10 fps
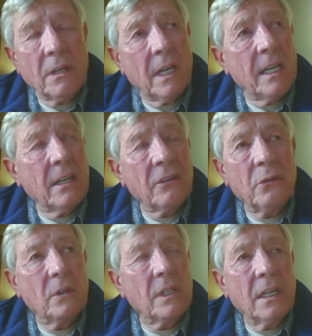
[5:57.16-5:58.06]
day and I
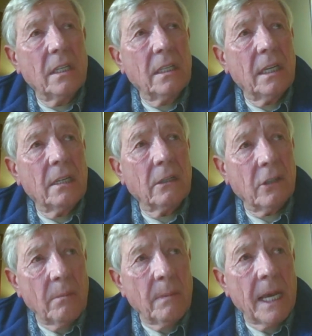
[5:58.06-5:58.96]
thought, it'll
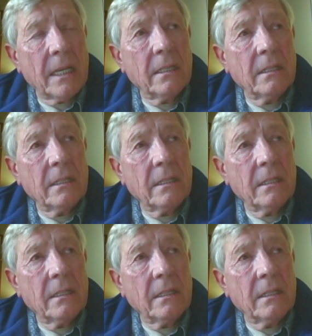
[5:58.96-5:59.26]
go back,